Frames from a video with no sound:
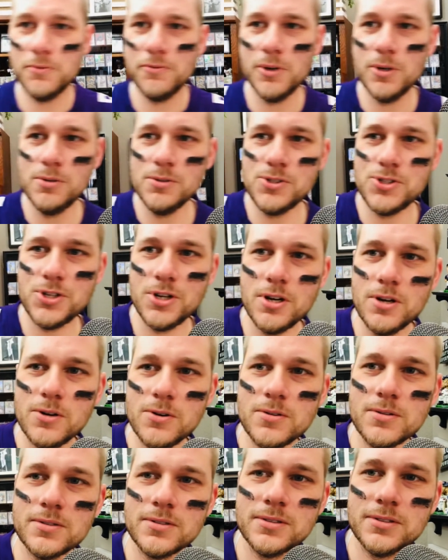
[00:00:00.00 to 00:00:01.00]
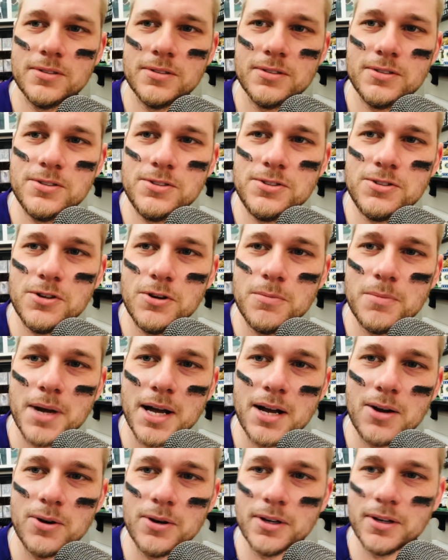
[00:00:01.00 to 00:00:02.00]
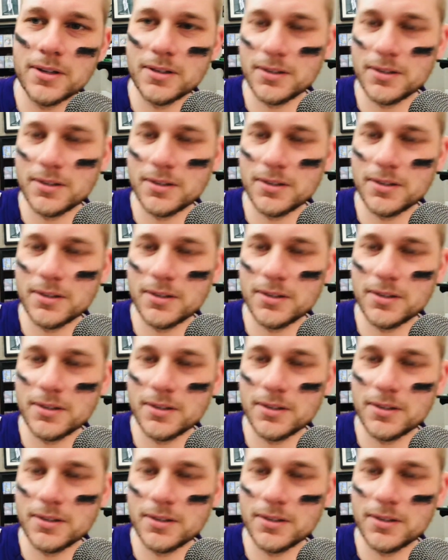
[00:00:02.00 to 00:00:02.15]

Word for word: vote Joe. Joe Mauer,